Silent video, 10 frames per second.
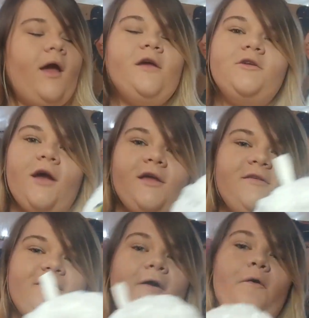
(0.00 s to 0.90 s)
He's
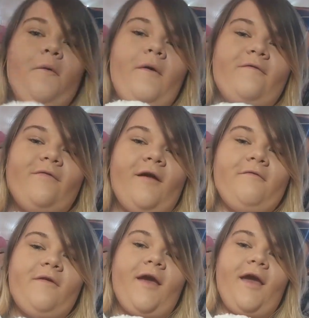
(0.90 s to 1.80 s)
so
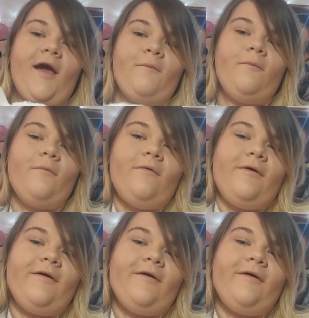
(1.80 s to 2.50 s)
fluffy and